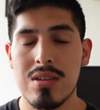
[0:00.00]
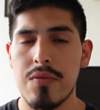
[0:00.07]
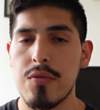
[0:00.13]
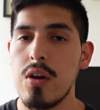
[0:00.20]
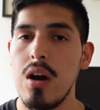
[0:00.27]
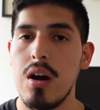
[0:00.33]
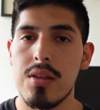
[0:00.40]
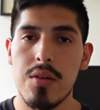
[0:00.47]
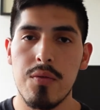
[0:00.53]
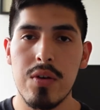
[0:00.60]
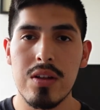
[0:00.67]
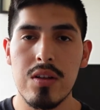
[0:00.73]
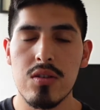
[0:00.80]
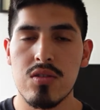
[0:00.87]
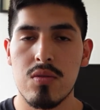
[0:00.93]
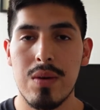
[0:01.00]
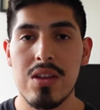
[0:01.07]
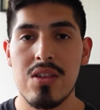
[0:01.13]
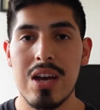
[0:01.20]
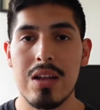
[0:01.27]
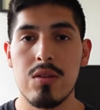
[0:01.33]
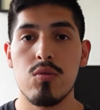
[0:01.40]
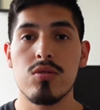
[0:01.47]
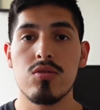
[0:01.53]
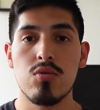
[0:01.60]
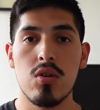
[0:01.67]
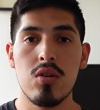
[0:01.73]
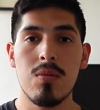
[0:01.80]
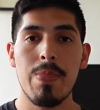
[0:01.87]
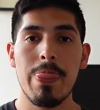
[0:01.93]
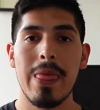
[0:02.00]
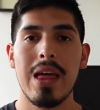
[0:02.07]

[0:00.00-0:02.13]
I've got other videos on my channel as well